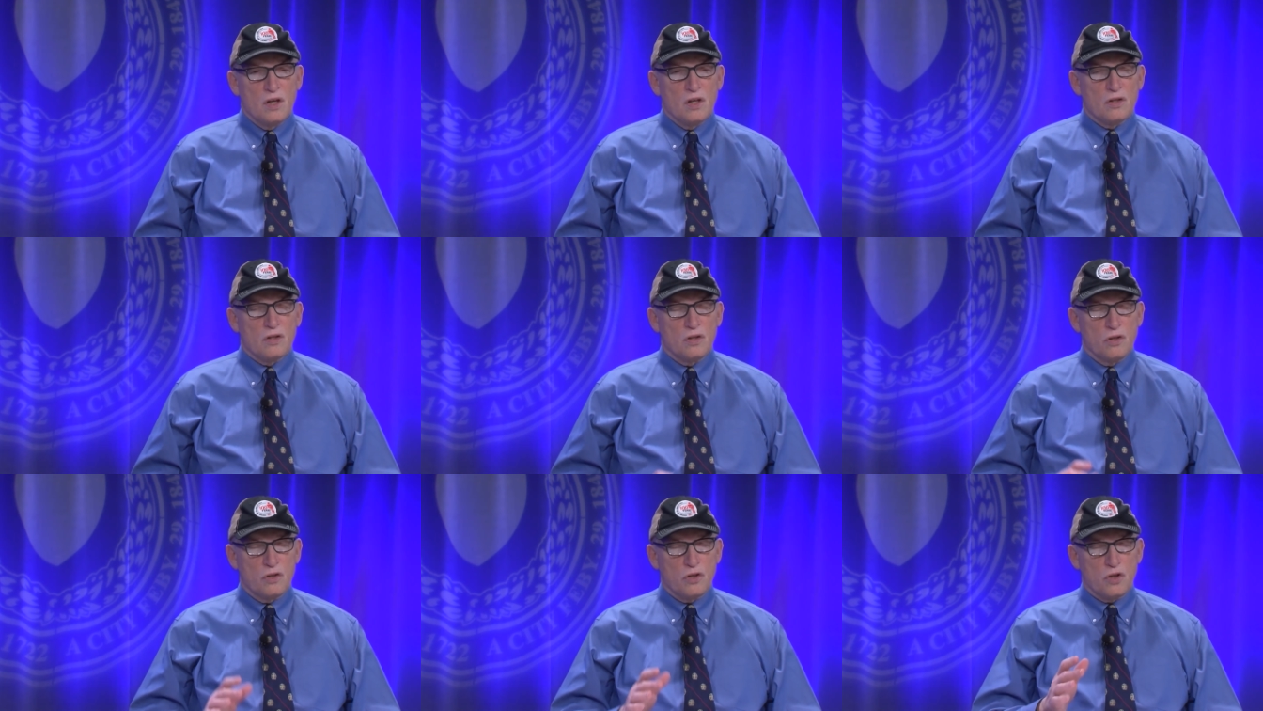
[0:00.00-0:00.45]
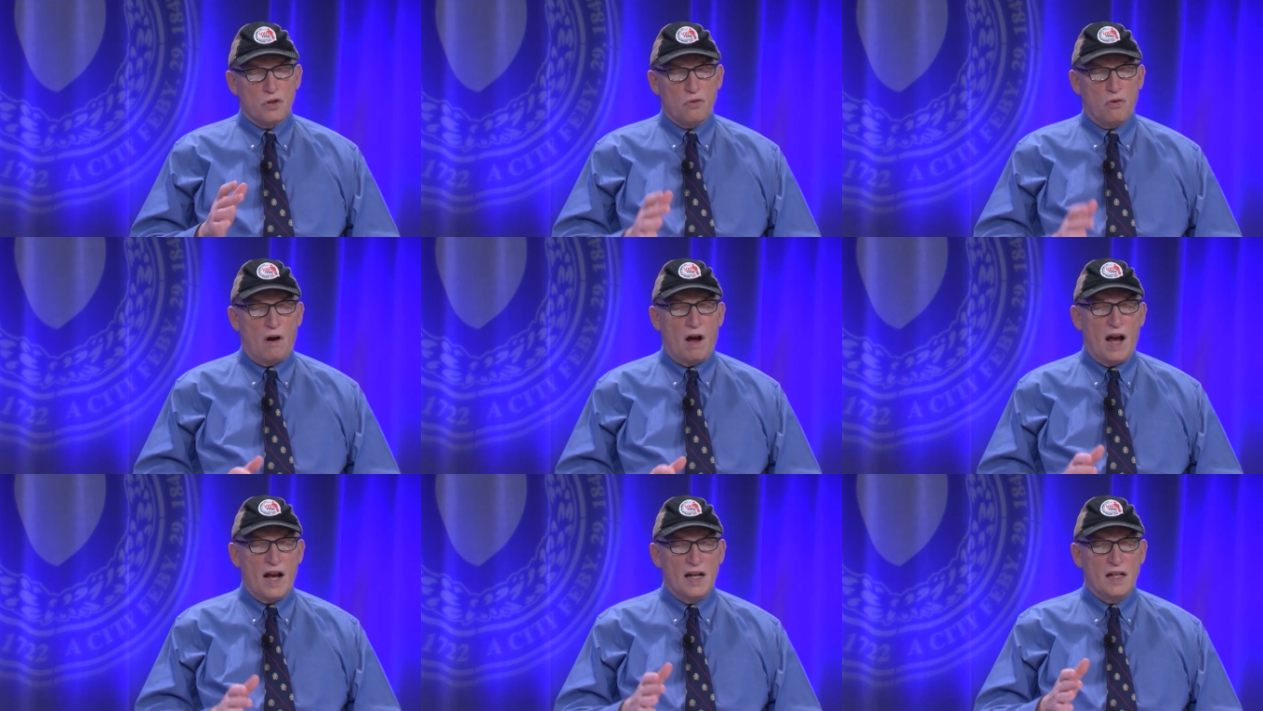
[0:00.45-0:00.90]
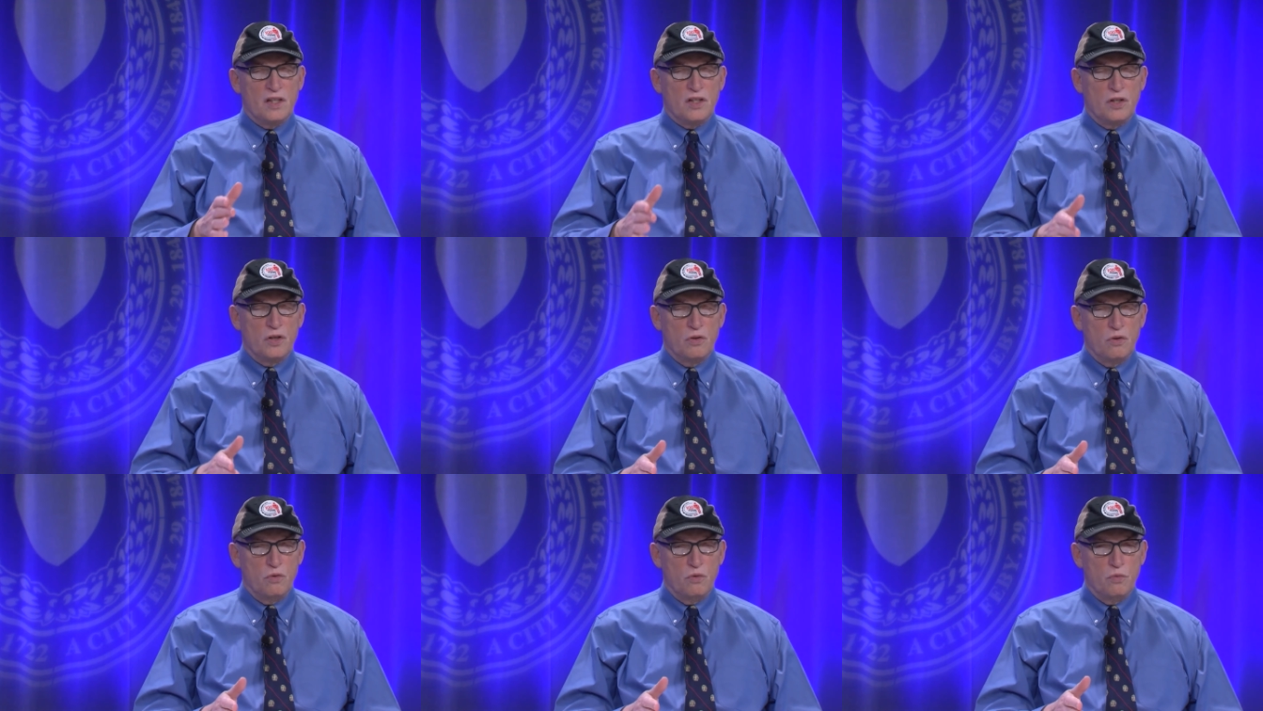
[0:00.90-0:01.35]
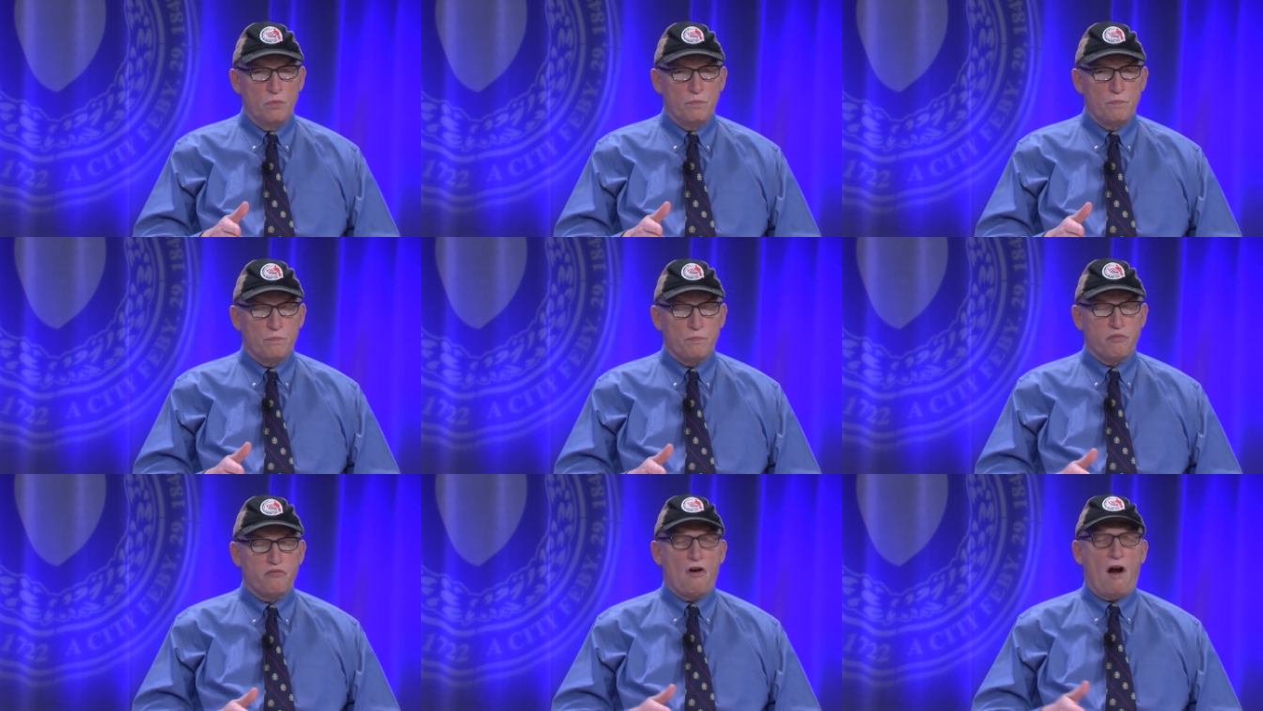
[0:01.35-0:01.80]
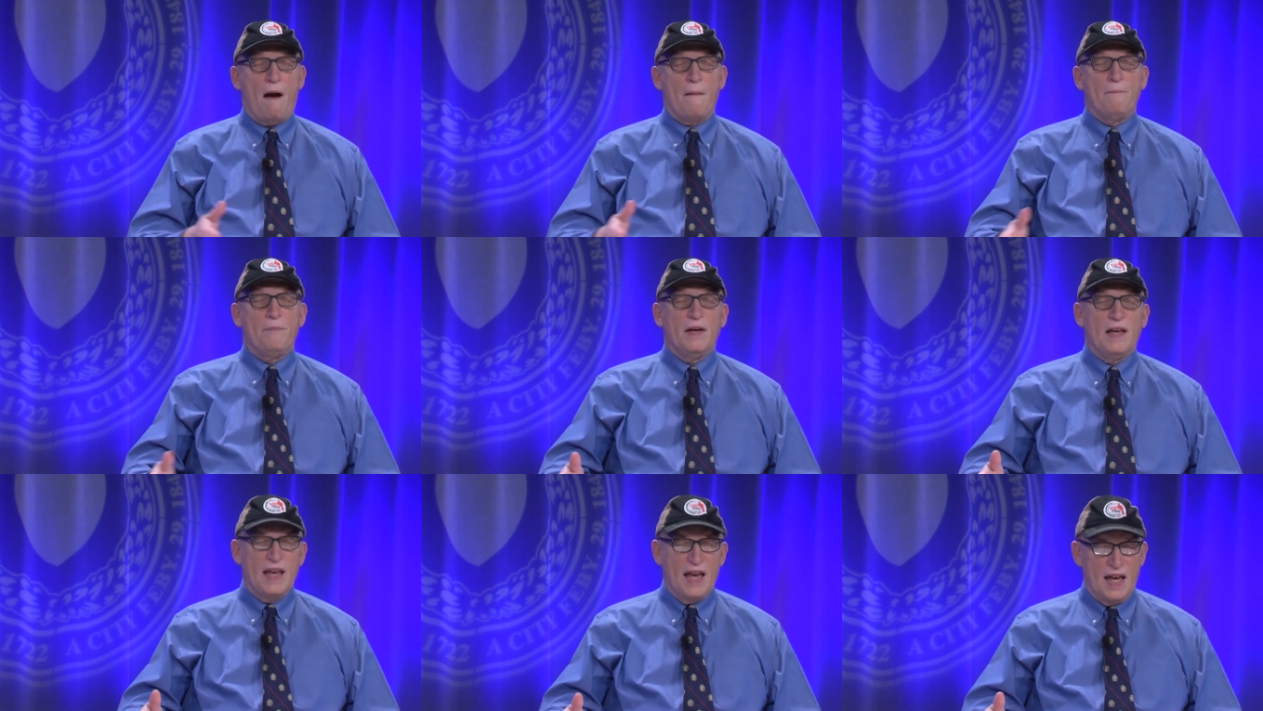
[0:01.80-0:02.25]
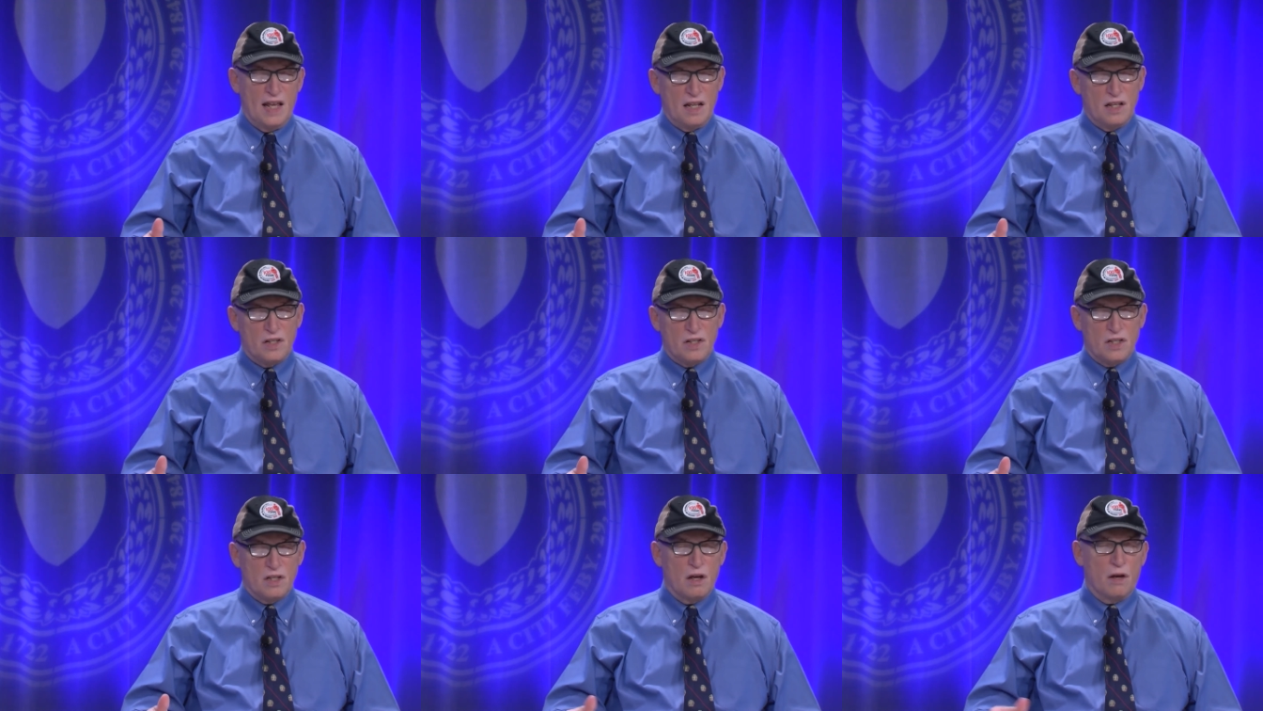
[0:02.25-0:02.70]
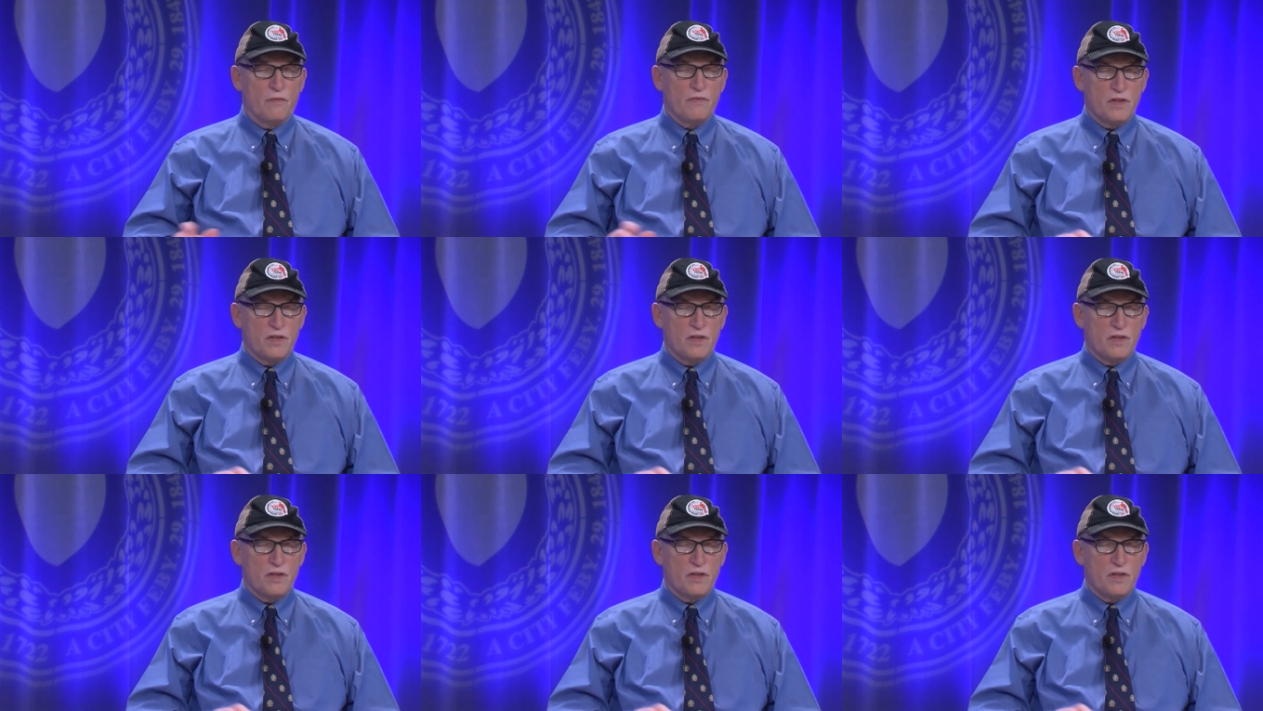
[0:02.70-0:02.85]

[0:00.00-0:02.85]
to try to propagate itself,